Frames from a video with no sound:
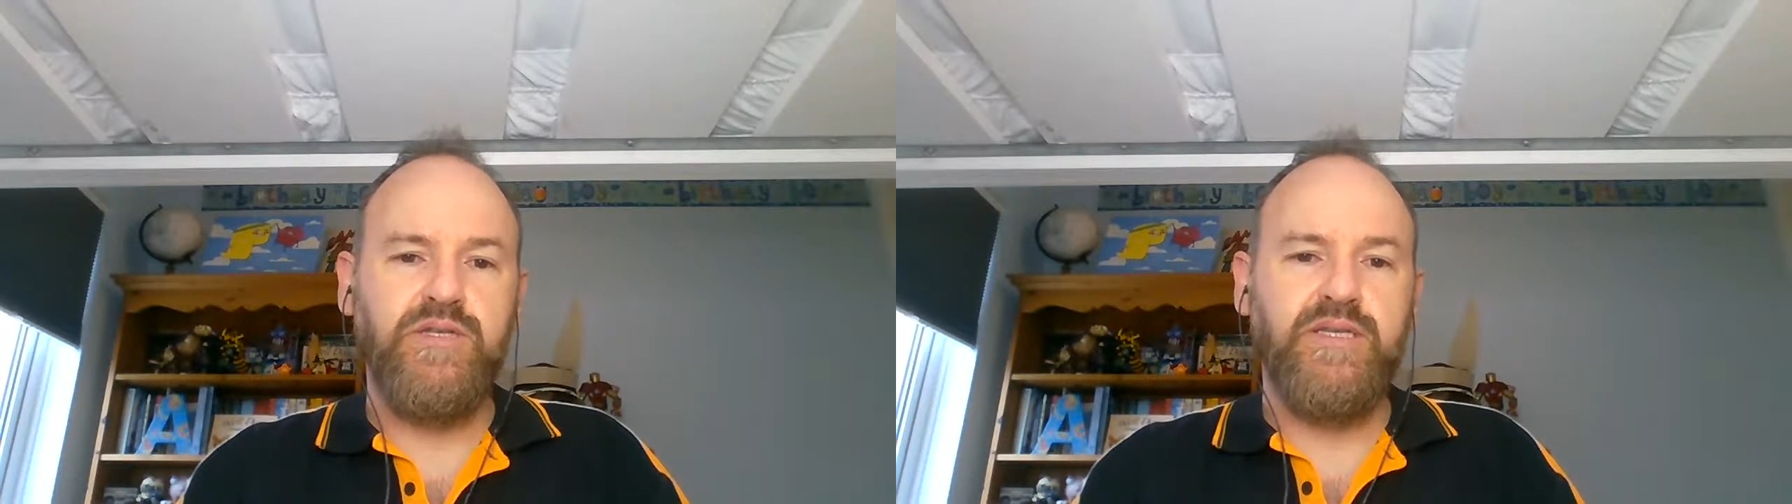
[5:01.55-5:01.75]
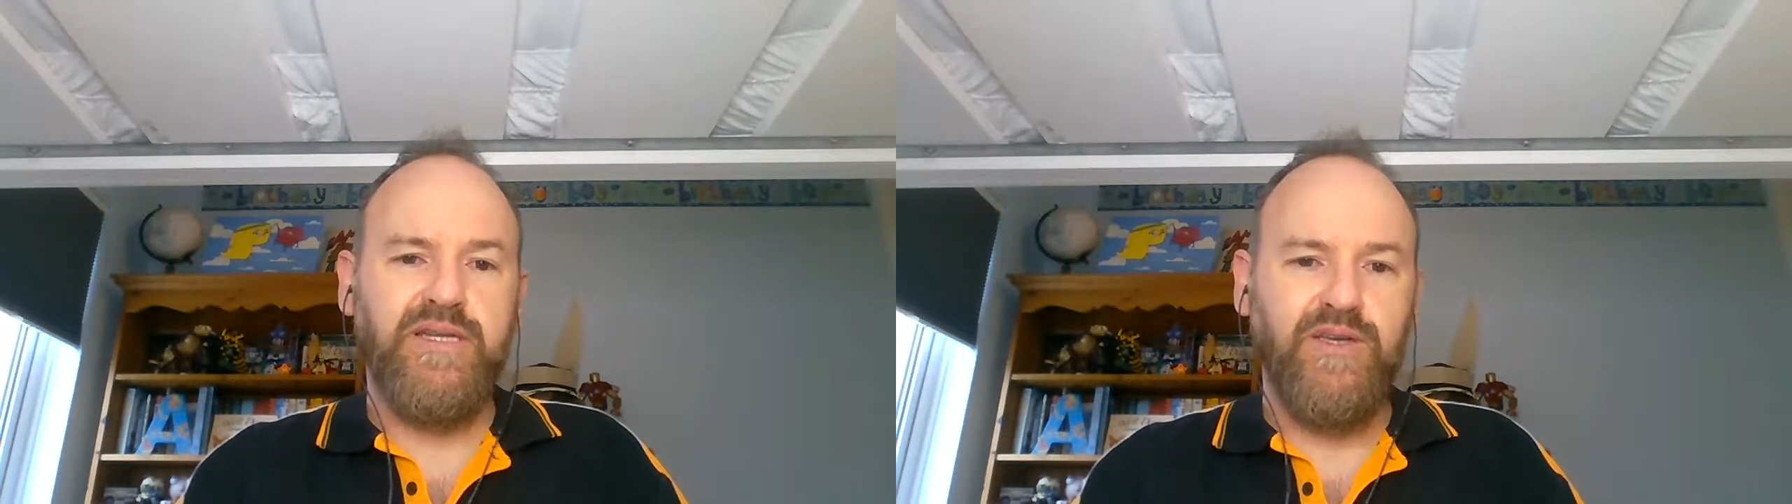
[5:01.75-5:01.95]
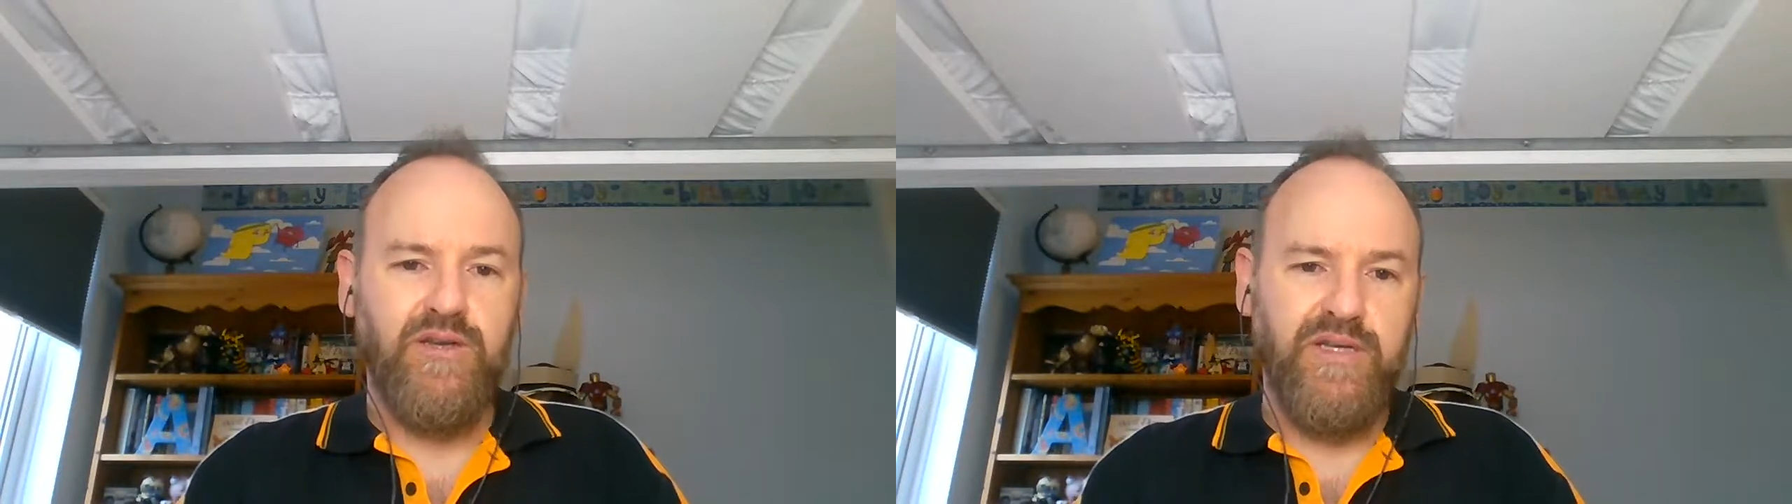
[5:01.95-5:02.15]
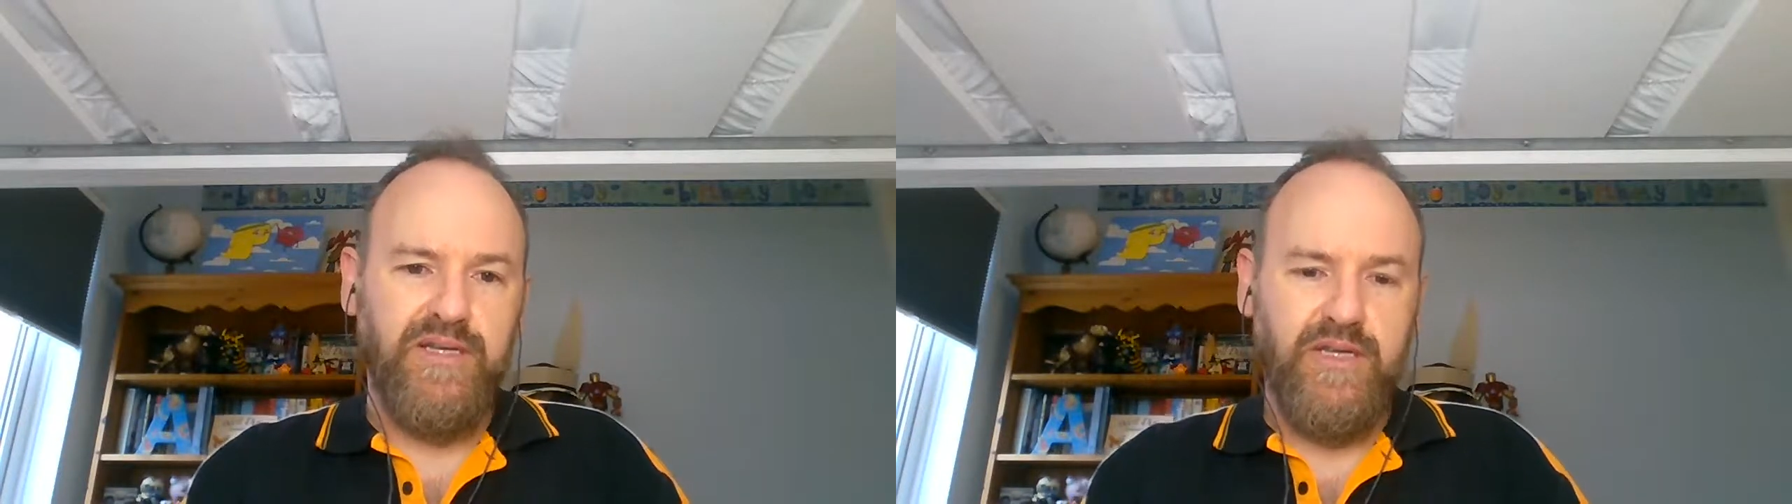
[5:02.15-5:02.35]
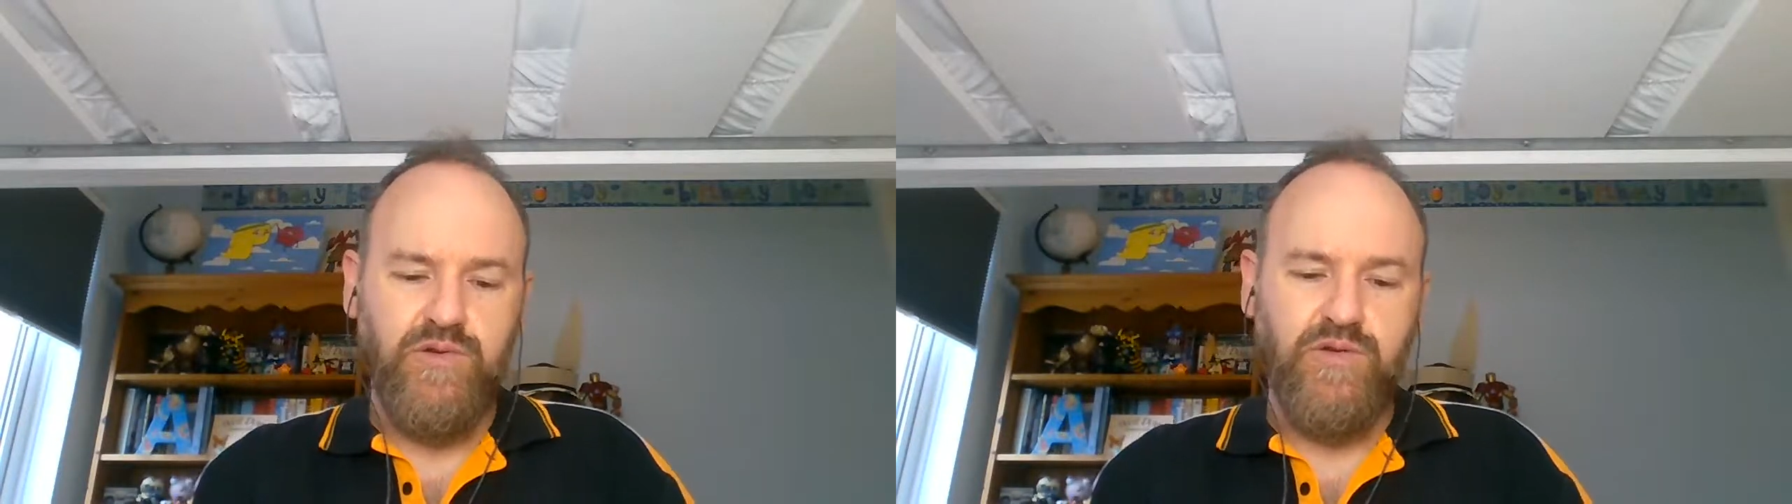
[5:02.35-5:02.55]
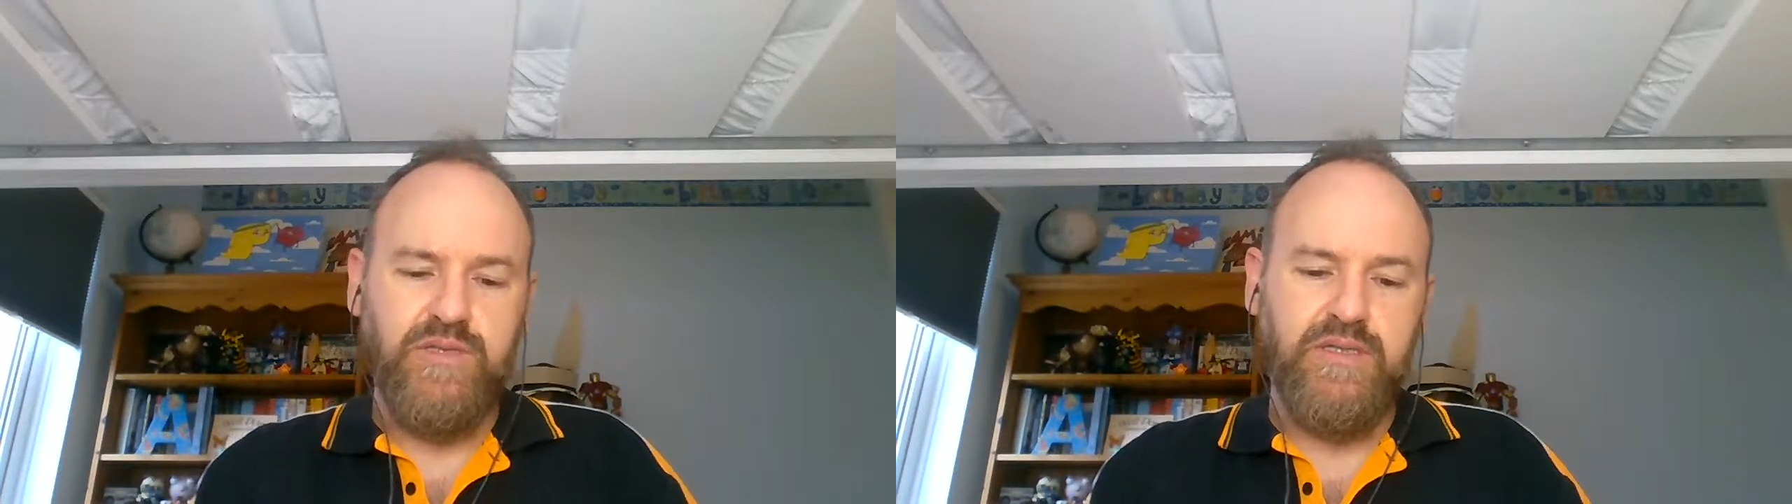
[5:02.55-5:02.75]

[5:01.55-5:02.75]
decide to go down that route,